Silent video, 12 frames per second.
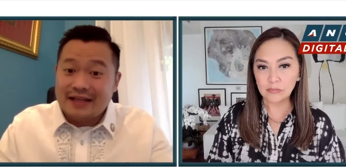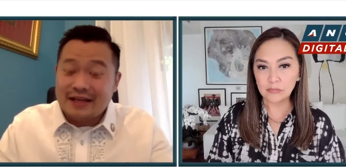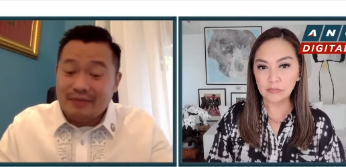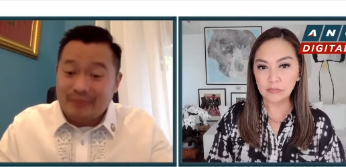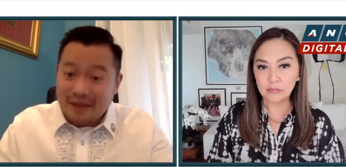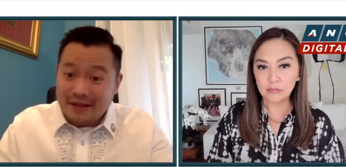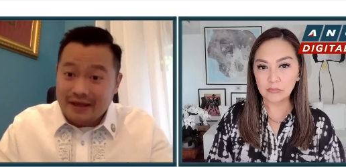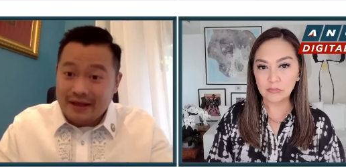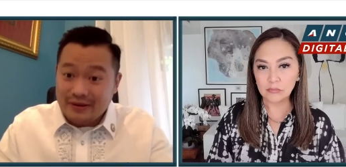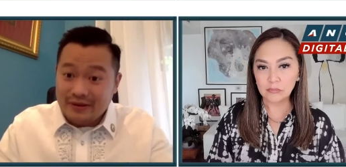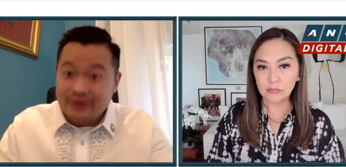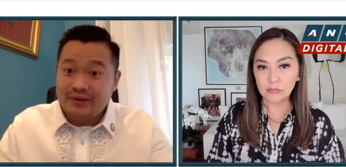Speaker 1: yung bill
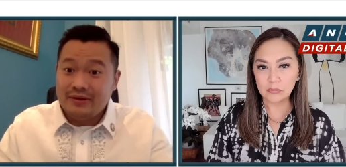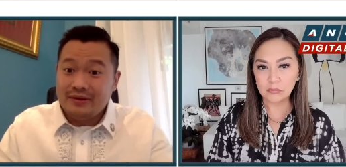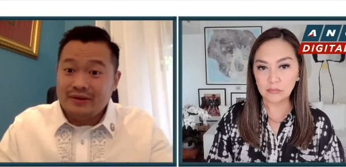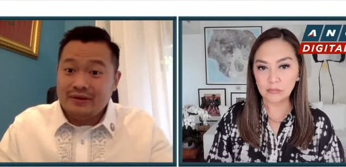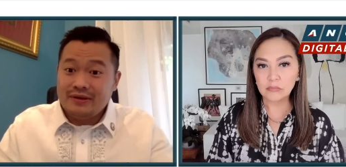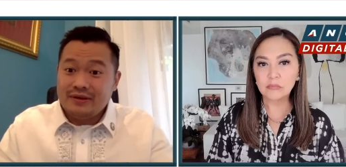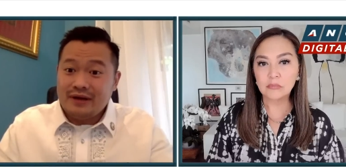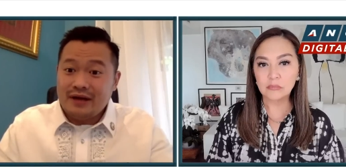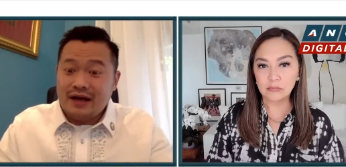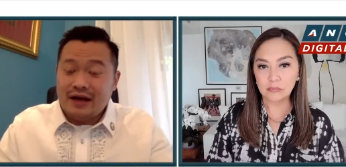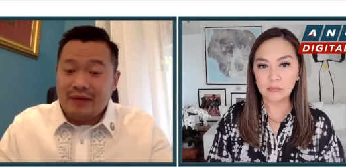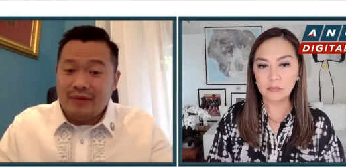ngayon.
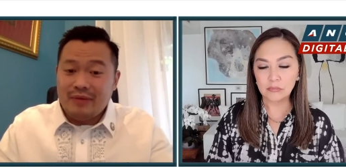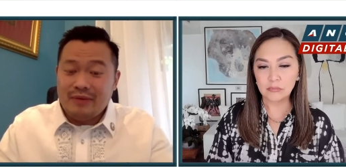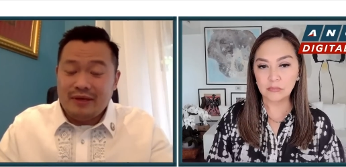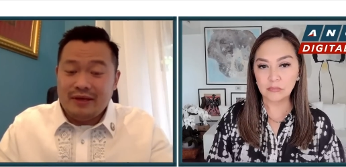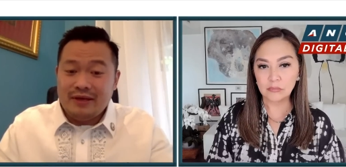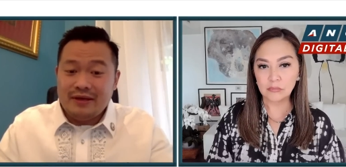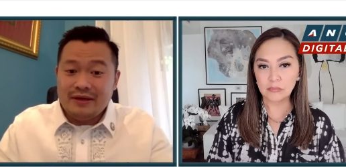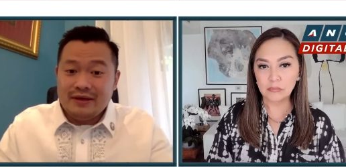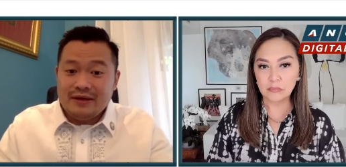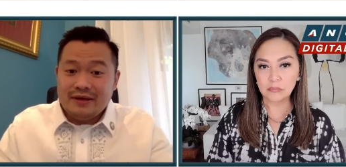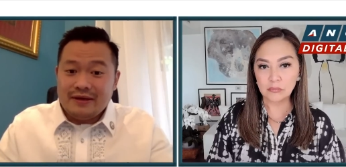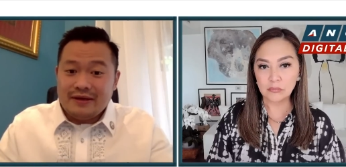Maybe
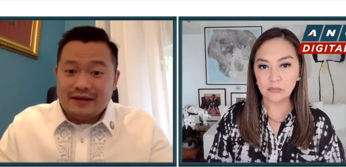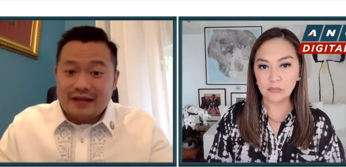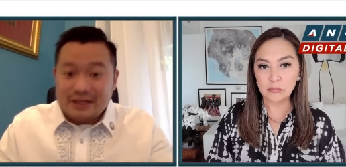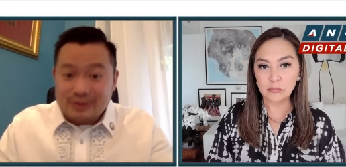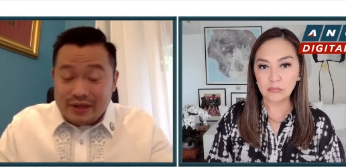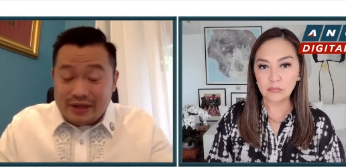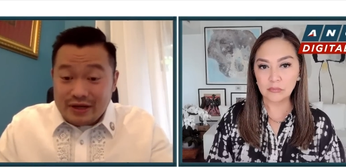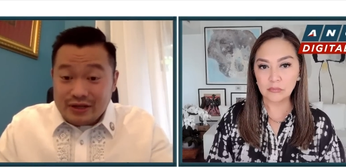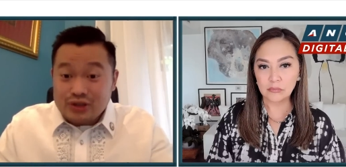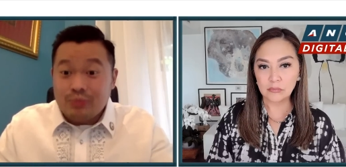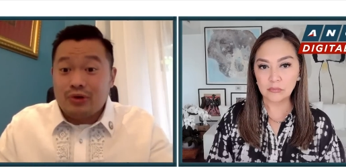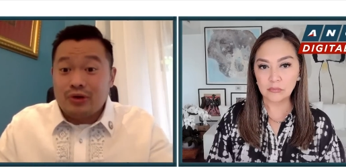that's why they're
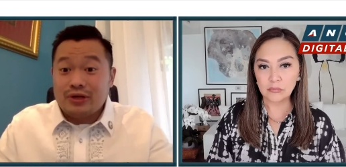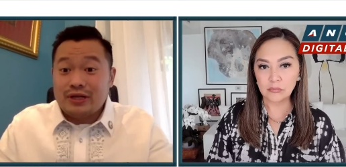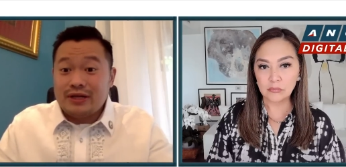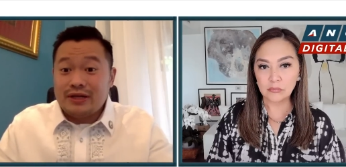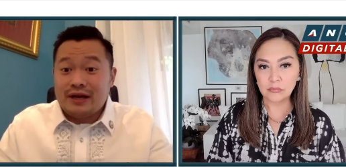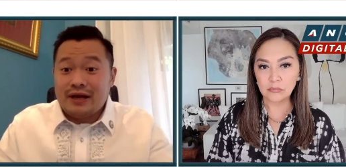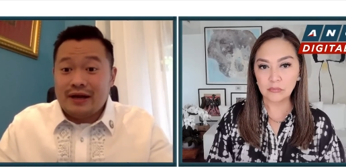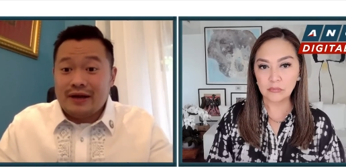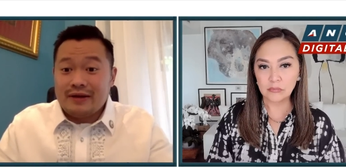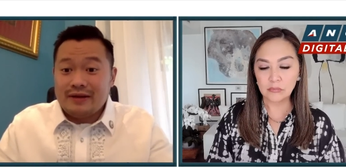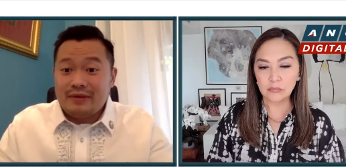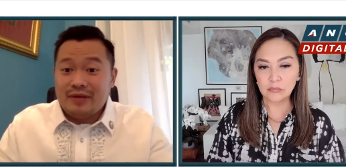supporting
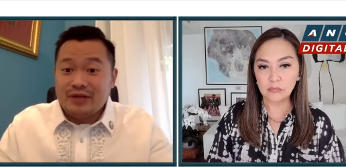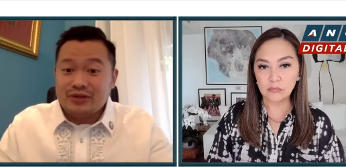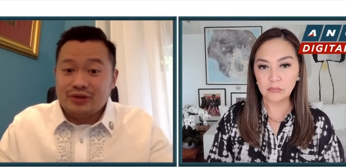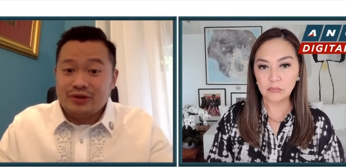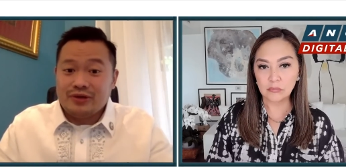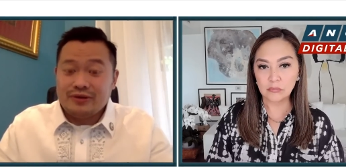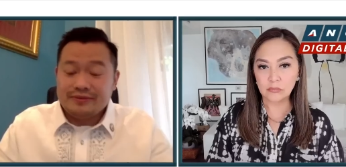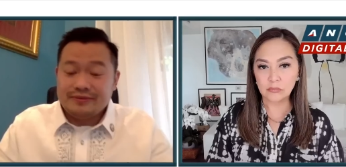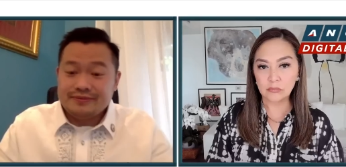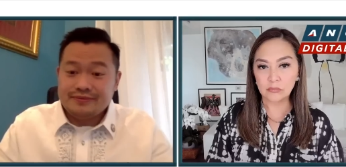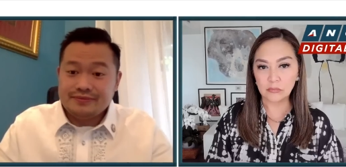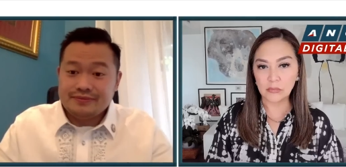the measure.
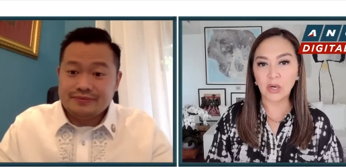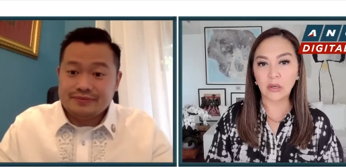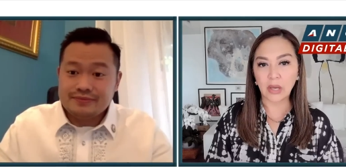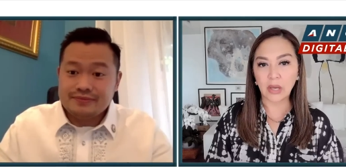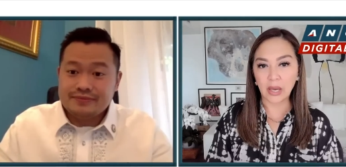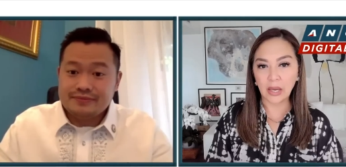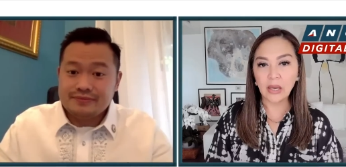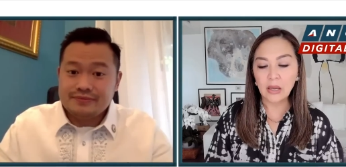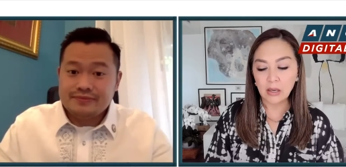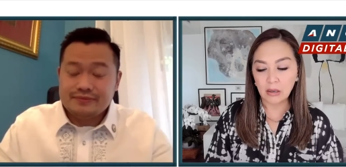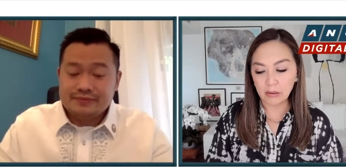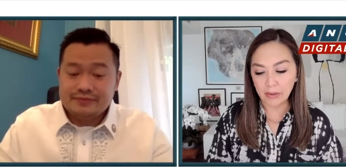
Speaker 2: Okay.
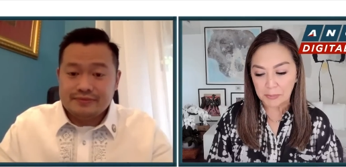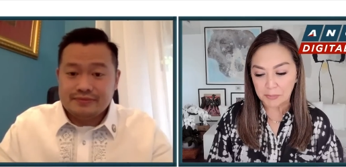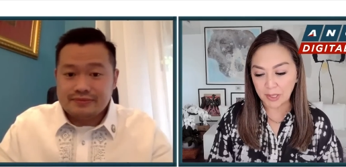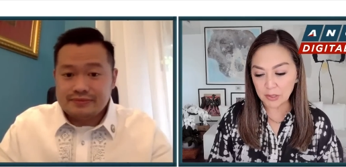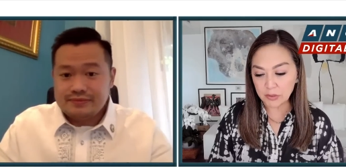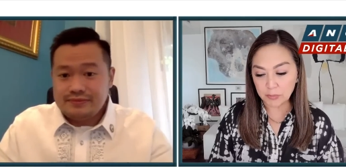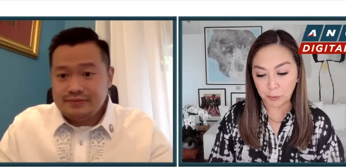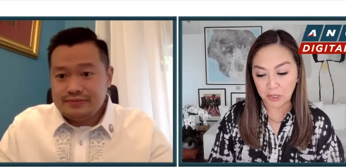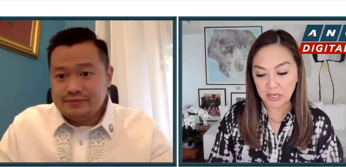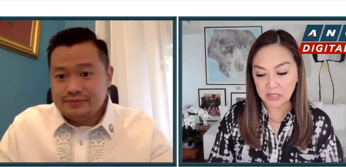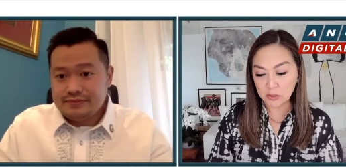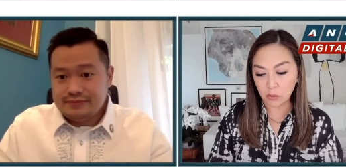All right. Because
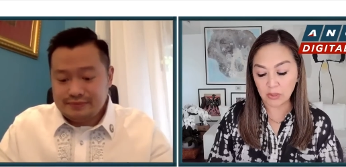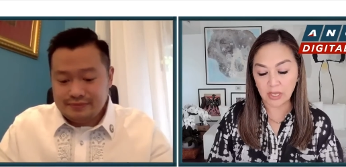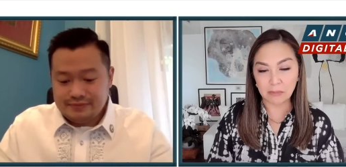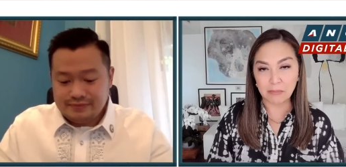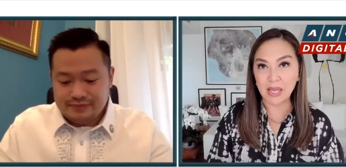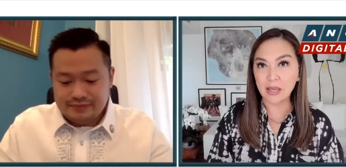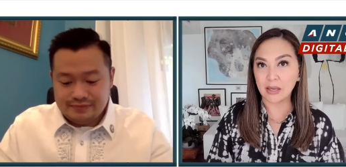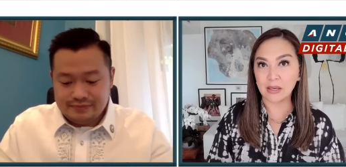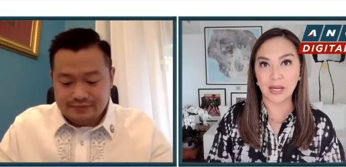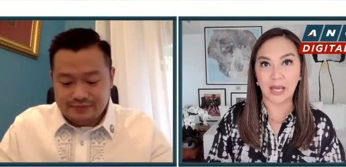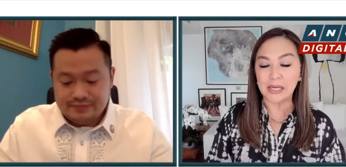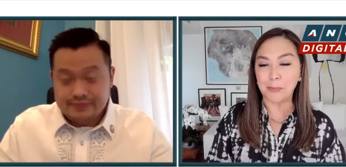pretty soon it may hit
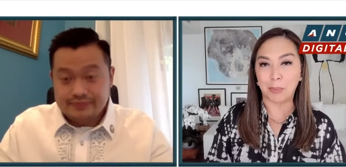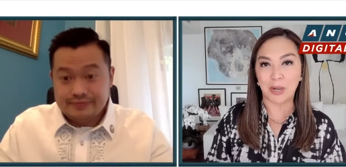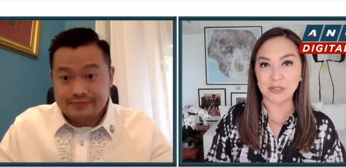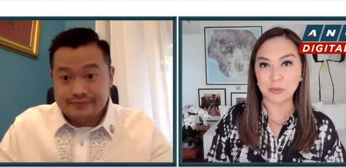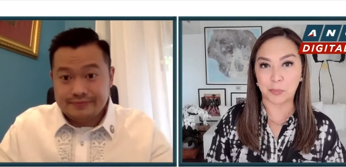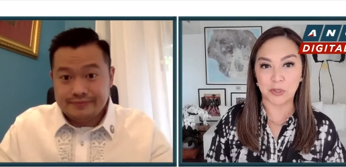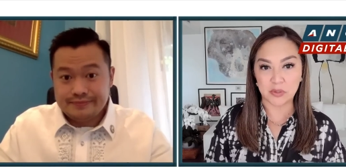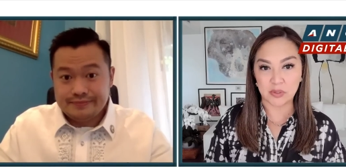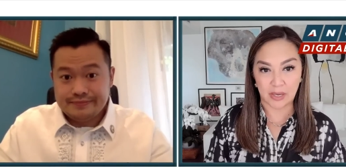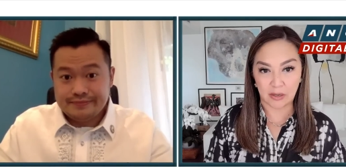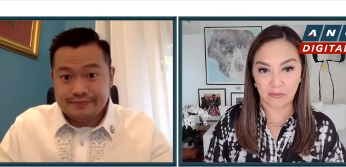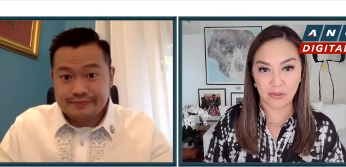
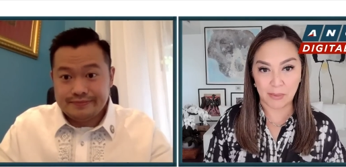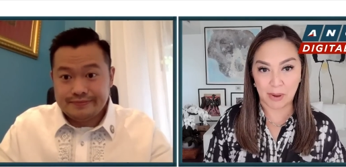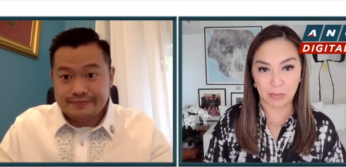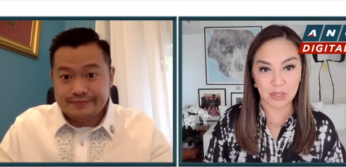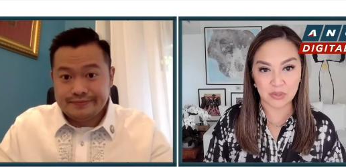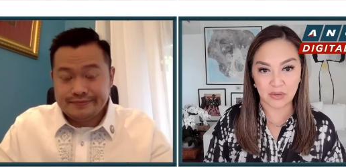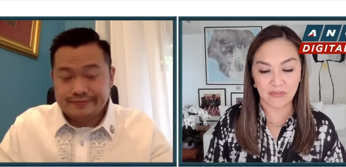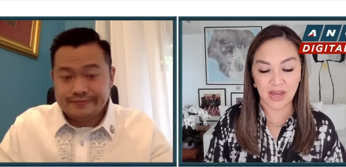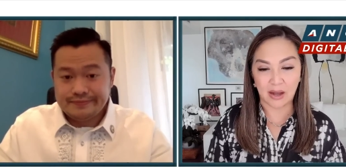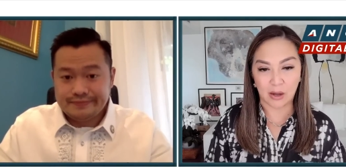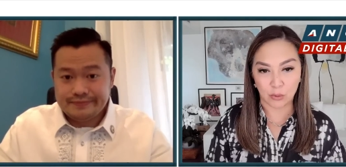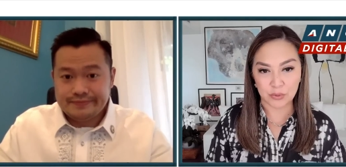90+% of the members of
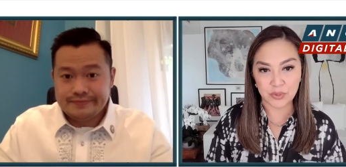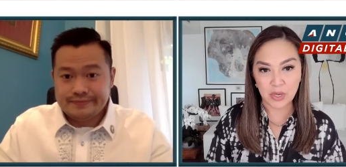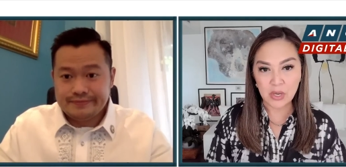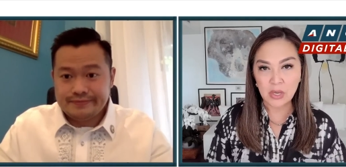the House.